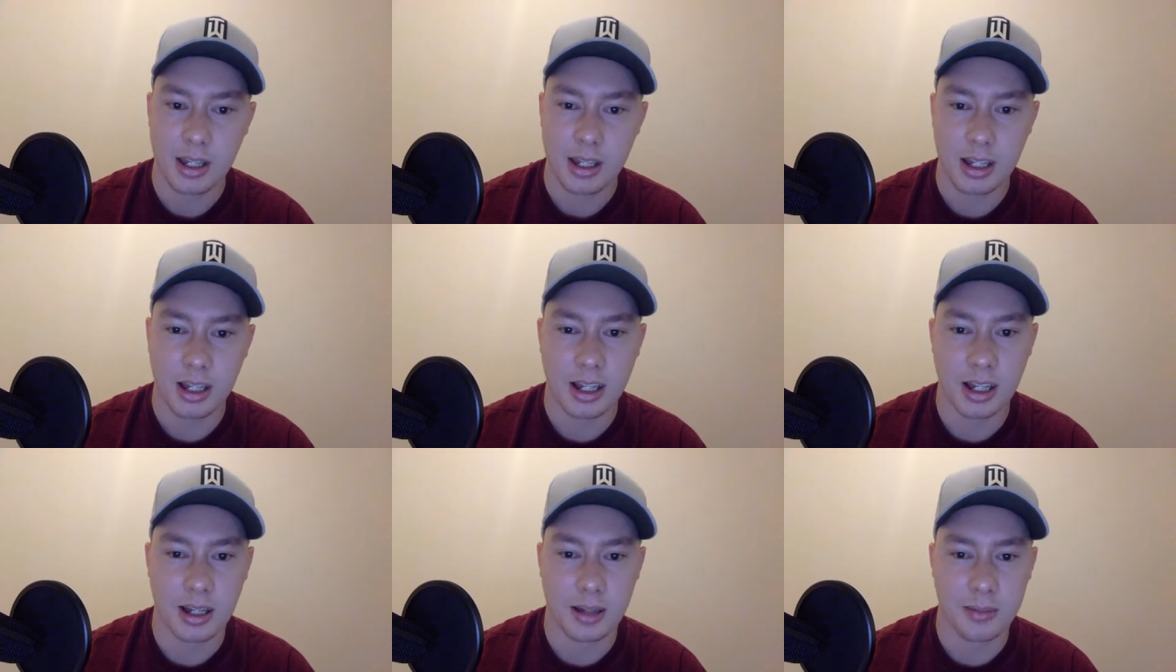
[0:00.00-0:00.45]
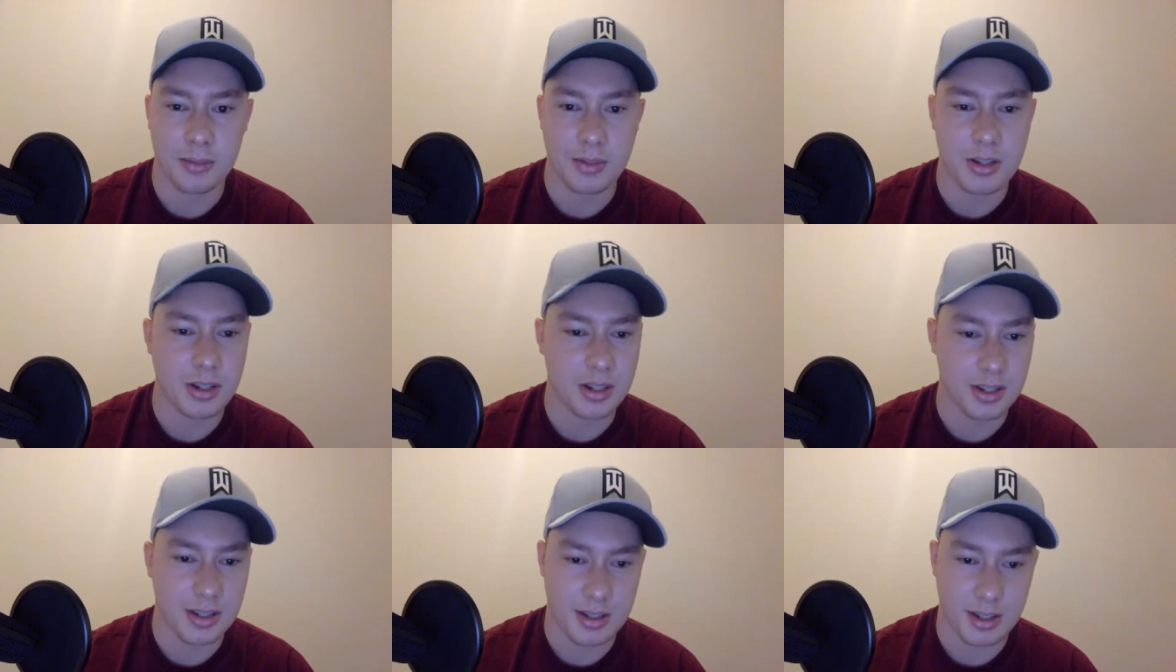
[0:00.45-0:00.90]

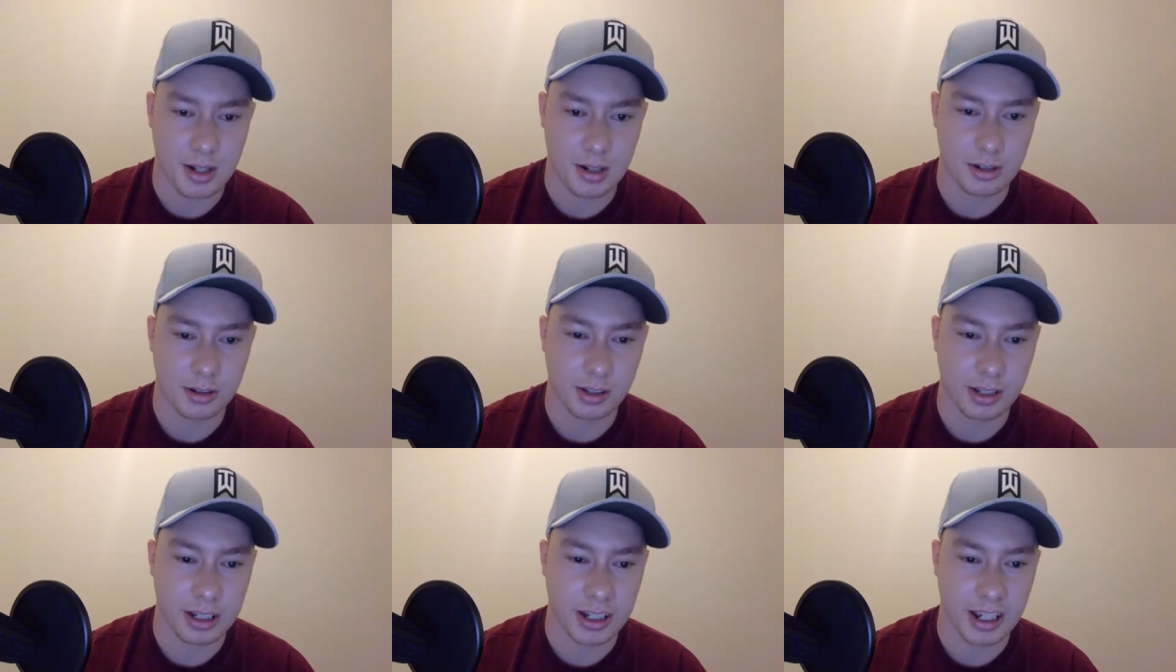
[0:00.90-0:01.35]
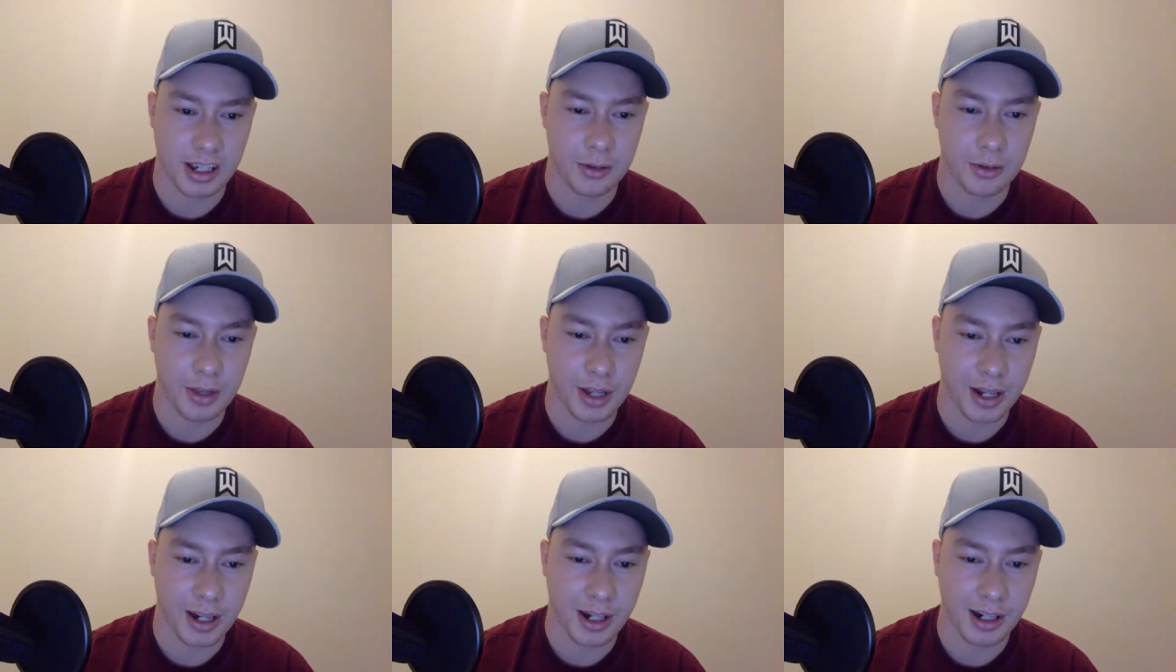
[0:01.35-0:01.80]
You could certainly go
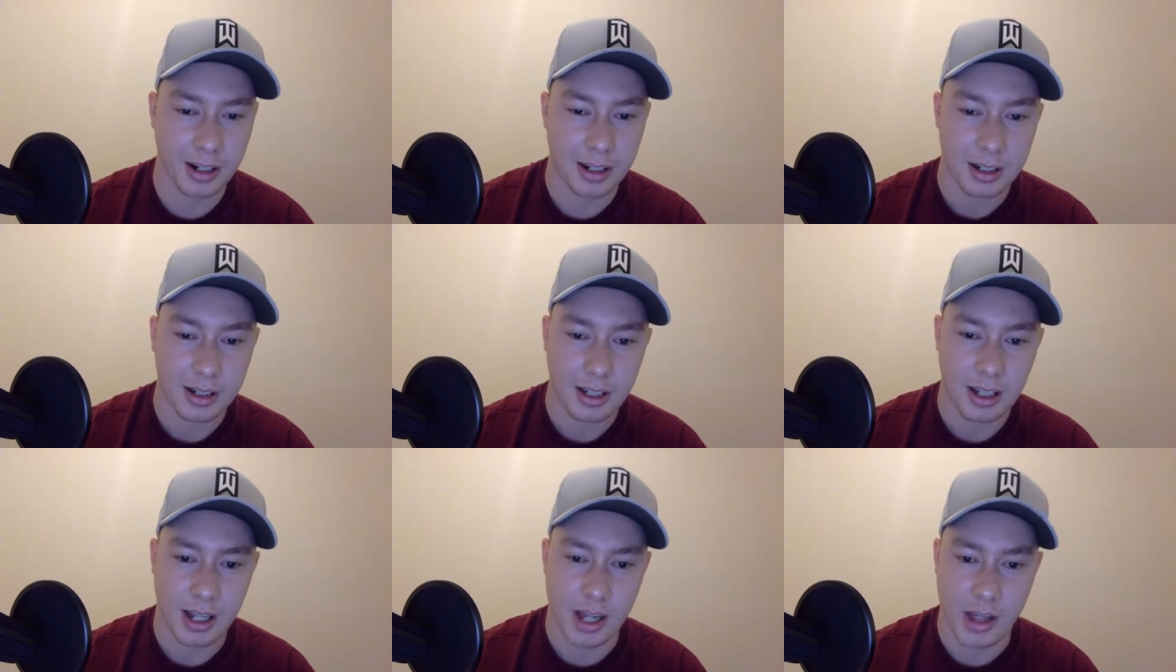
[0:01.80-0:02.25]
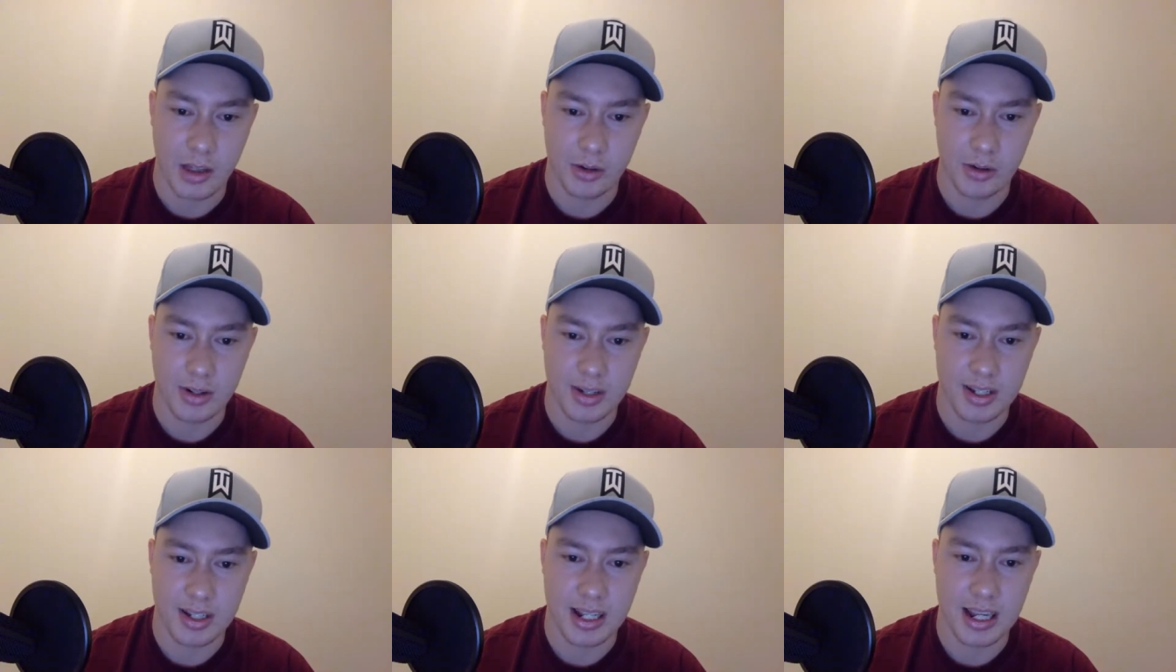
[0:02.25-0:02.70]
there. The
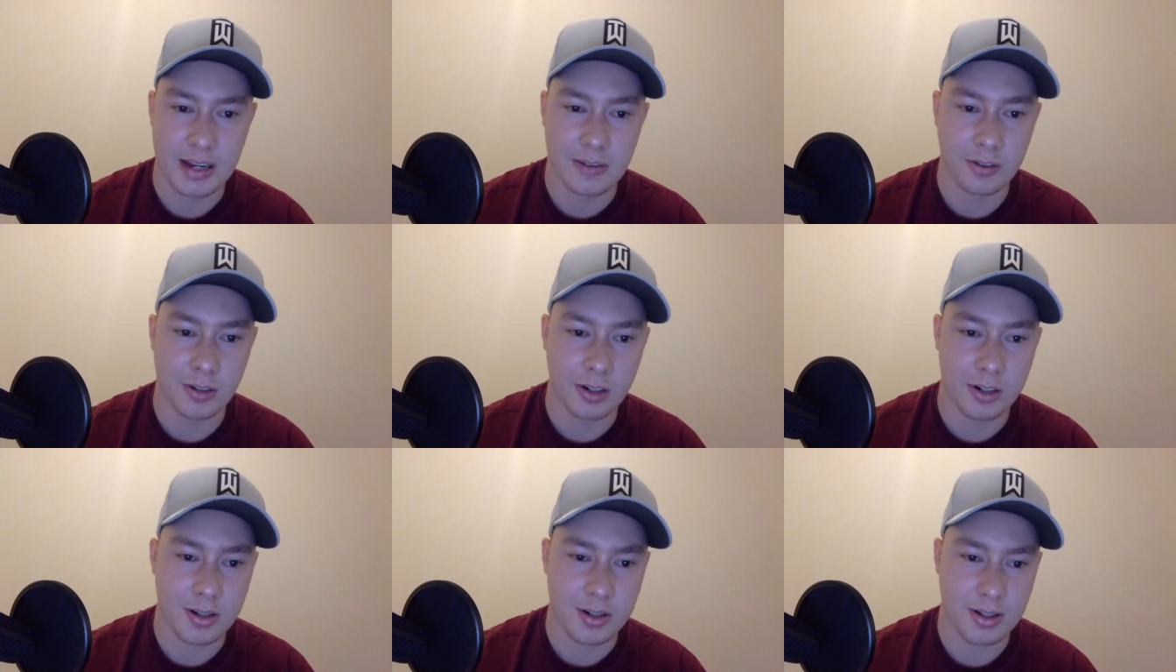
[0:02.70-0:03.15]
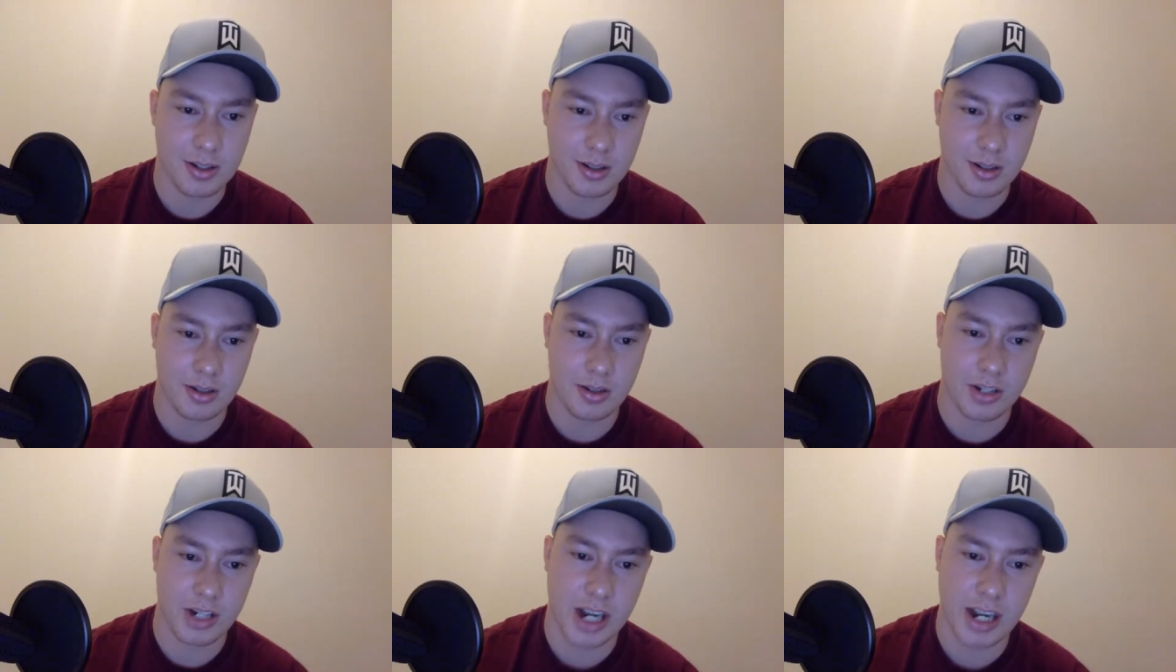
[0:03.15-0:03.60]

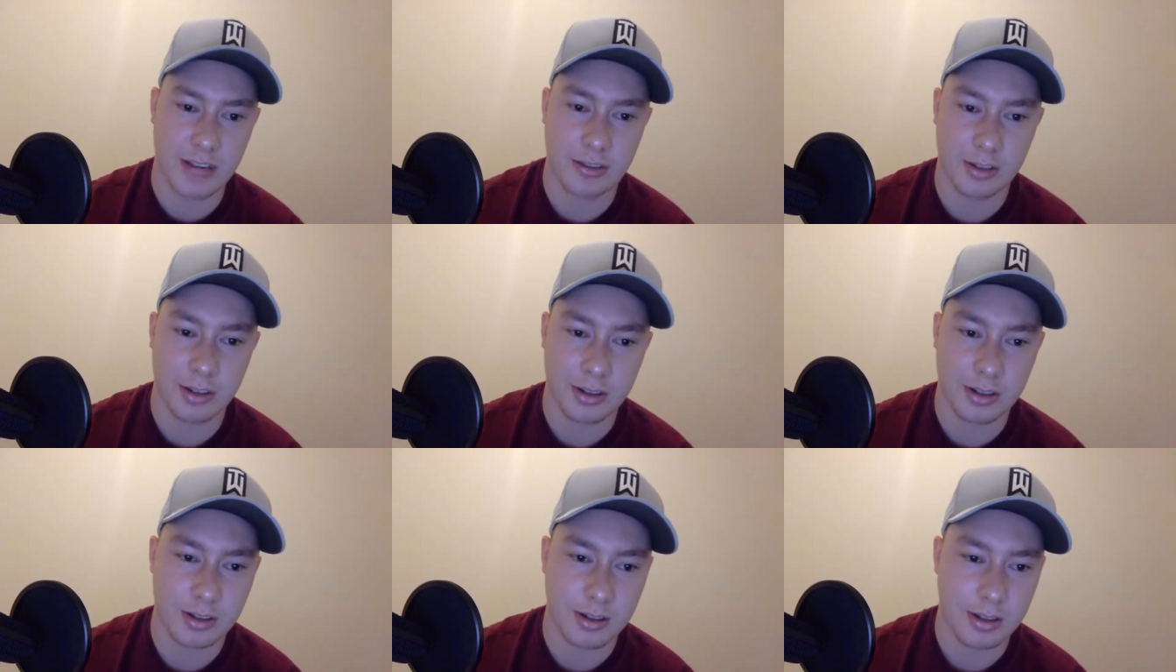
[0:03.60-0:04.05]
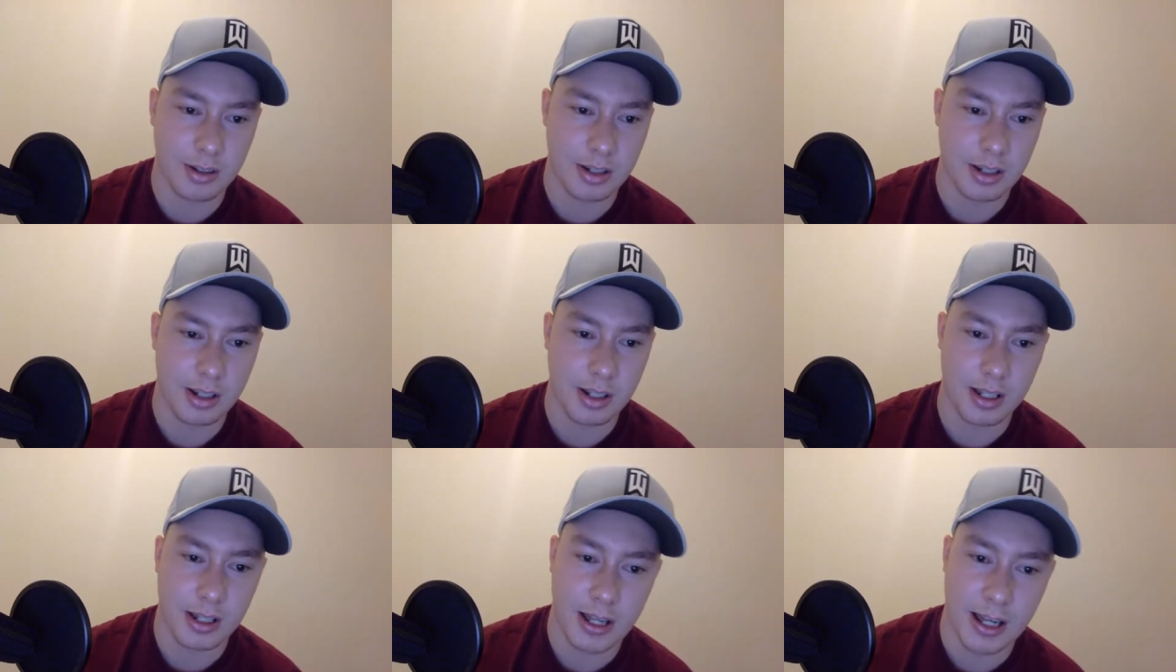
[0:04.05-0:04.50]
receivers, Javen
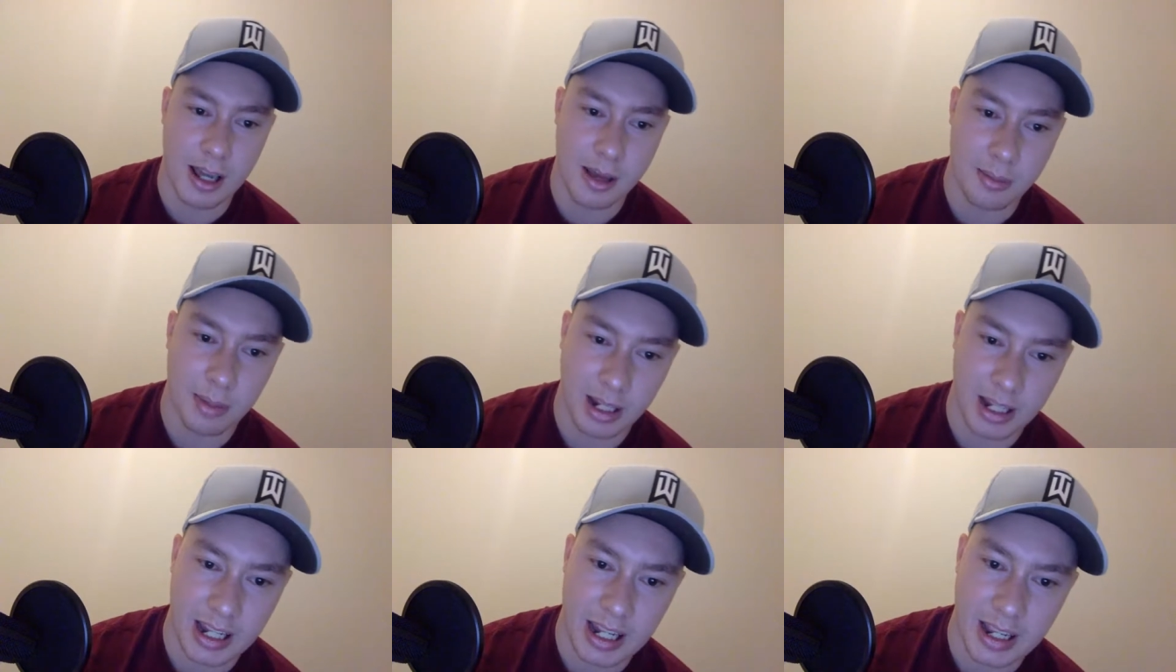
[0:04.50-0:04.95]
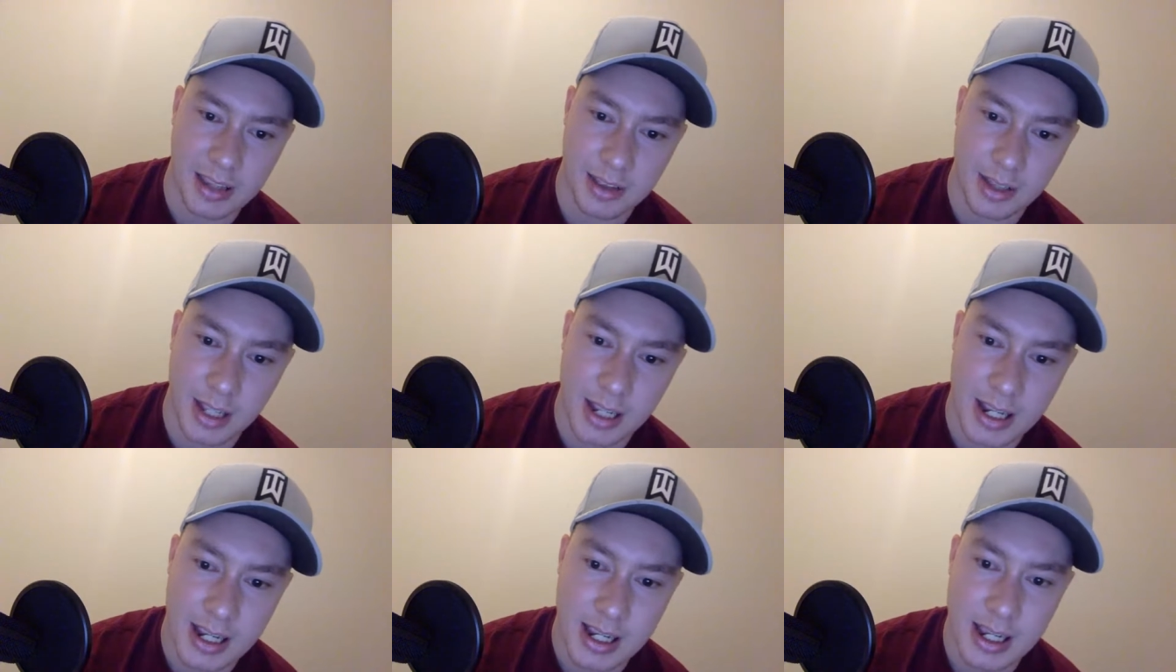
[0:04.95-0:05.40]

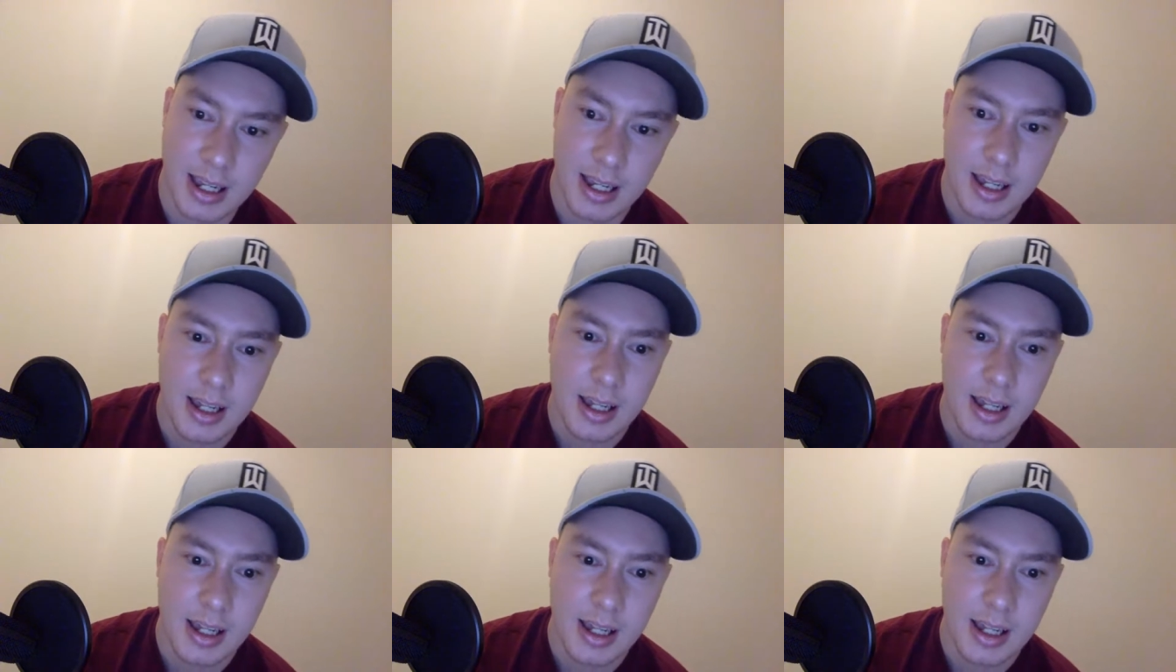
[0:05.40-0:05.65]
McKinley,